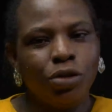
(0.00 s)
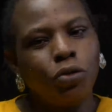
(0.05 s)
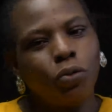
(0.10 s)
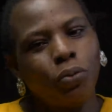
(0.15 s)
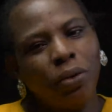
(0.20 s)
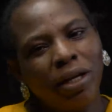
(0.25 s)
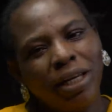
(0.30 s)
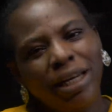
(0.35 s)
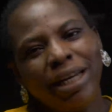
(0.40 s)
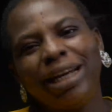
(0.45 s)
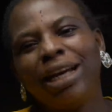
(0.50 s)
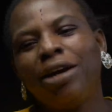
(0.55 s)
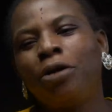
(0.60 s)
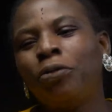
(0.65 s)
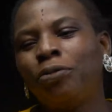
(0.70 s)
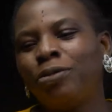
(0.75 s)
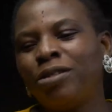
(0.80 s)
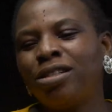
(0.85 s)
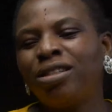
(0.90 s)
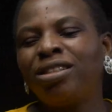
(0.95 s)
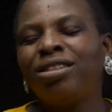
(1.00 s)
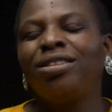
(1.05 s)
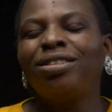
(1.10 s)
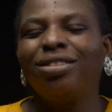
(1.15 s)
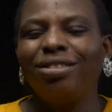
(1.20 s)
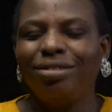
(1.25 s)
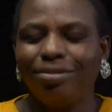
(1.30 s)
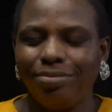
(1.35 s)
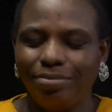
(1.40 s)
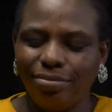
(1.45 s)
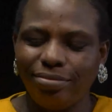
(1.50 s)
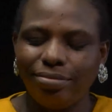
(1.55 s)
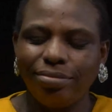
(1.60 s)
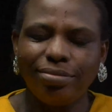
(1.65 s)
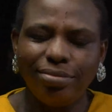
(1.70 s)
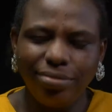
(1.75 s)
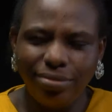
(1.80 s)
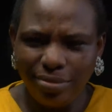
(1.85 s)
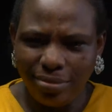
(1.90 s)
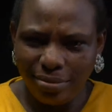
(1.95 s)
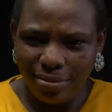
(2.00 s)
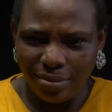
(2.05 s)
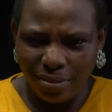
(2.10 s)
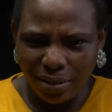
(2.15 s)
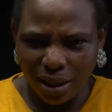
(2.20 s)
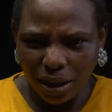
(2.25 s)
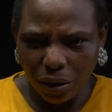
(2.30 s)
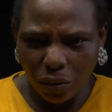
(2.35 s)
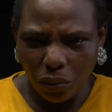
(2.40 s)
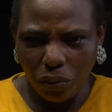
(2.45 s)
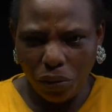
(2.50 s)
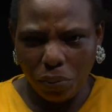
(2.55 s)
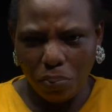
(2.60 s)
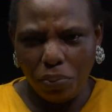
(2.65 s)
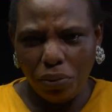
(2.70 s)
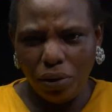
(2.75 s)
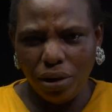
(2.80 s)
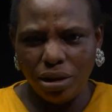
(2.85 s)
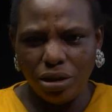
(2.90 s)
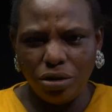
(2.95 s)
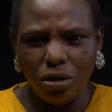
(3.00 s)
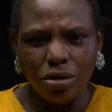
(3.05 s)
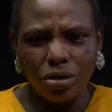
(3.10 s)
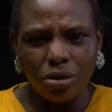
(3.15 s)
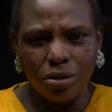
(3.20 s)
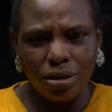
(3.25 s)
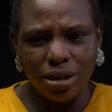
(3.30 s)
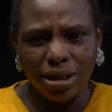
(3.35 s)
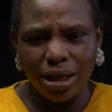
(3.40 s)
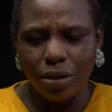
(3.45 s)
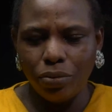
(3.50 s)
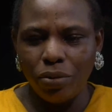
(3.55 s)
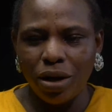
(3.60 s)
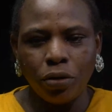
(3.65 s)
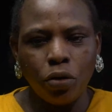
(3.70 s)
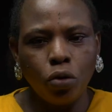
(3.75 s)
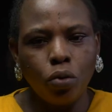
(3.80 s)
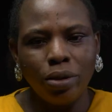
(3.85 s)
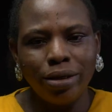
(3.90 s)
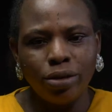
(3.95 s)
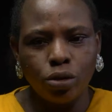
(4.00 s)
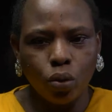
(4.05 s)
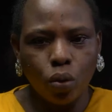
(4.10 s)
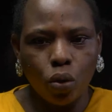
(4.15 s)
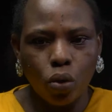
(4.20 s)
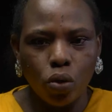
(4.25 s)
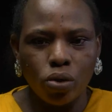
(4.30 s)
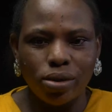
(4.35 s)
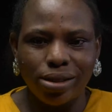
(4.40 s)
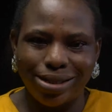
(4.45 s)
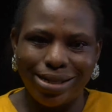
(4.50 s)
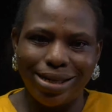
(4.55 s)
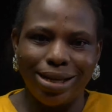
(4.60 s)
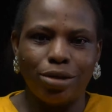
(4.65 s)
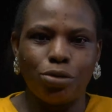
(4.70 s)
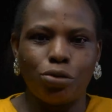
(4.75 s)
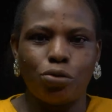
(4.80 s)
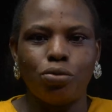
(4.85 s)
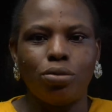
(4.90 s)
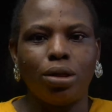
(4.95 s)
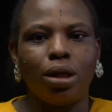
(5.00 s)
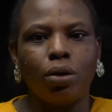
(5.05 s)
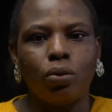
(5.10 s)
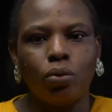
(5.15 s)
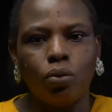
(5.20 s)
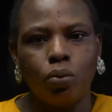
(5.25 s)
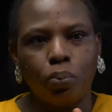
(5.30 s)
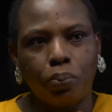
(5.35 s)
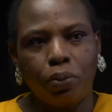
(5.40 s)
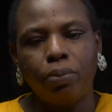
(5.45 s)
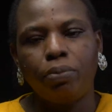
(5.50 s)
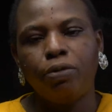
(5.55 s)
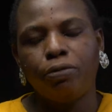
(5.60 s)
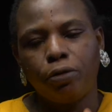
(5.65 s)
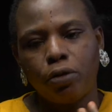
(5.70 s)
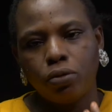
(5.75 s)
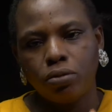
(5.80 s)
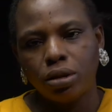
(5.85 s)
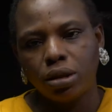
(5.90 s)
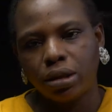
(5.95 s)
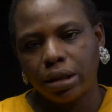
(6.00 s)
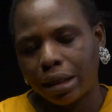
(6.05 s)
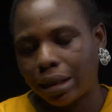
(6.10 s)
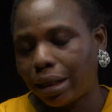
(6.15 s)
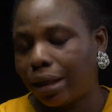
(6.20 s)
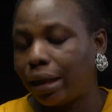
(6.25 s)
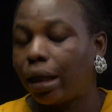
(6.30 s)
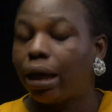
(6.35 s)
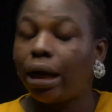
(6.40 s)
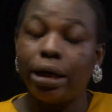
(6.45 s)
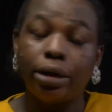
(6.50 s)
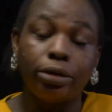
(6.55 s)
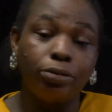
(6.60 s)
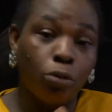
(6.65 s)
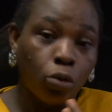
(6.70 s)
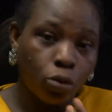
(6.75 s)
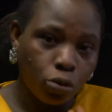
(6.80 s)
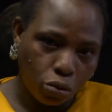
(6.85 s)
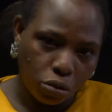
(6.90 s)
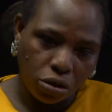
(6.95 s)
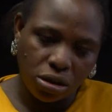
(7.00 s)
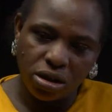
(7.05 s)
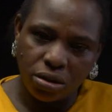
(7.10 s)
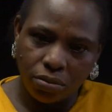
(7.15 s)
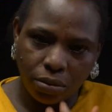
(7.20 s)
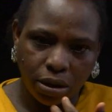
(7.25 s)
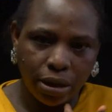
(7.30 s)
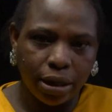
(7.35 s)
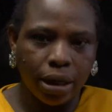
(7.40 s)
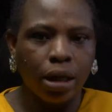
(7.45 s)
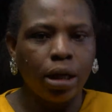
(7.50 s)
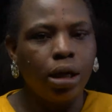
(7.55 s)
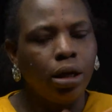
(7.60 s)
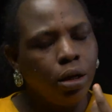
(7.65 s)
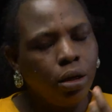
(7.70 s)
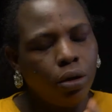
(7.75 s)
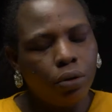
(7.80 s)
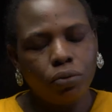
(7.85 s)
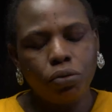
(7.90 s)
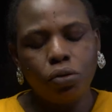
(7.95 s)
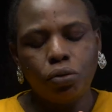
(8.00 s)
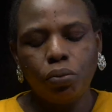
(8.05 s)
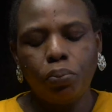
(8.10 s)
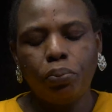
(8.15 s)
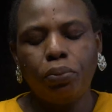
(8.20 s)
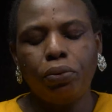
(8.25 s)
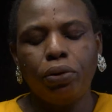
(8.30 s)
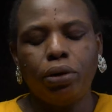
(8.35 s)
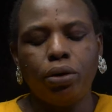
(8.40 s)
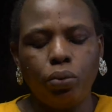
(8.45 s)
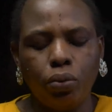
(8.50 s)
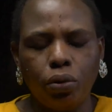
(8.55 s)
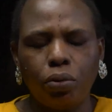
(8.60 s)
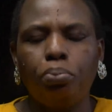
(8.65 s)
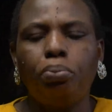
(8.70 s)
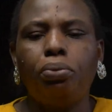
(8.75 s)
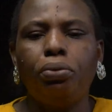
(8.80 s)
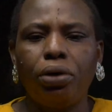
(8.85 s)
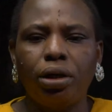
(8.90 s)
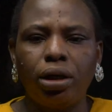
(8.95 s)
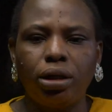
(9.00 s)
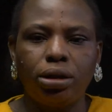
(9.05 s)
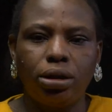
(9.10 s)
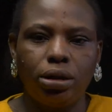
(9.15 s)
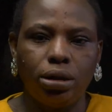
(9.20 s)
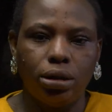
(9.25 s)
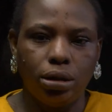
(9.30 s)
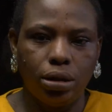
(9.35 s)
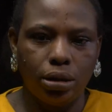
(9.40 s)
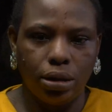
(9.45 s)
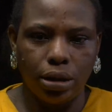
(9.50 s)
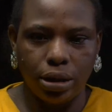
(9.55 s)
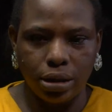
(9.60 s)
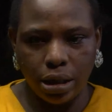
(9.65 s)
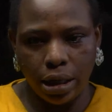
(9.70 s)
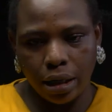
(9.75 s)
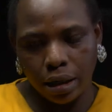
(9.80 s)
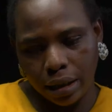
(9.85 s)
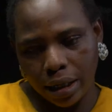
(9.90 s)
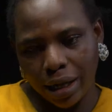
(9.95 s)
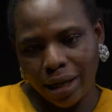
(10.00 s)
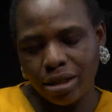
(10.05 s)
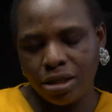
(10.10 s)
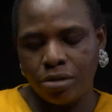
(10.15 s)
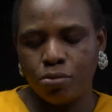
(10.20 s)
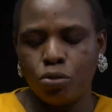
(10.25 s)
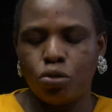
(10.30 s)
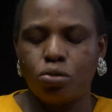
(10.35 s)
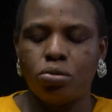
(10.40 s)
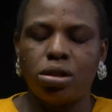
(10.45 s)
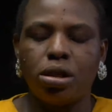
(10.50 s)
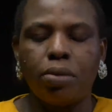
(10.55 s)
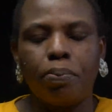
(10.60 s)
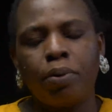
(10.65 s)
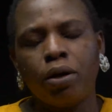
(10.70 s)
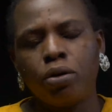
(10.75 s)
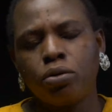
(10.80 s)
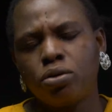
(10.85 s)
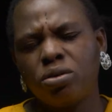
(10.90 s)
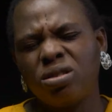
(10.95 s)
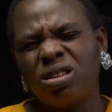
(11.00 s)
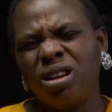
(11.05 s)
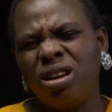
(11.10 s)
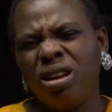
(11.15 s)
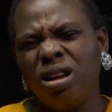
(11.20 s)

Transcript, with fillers: So when he comes in, we pray. The doctor was like, we are not going to cause here to that we'll pray before we start. I want to see him that we should pray. We prayed. They said, asked him to step out.